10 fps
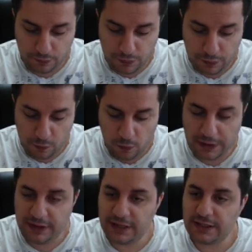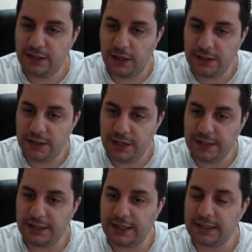What this does
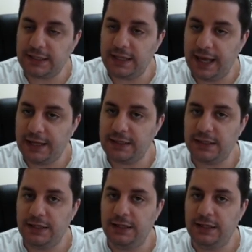is extends the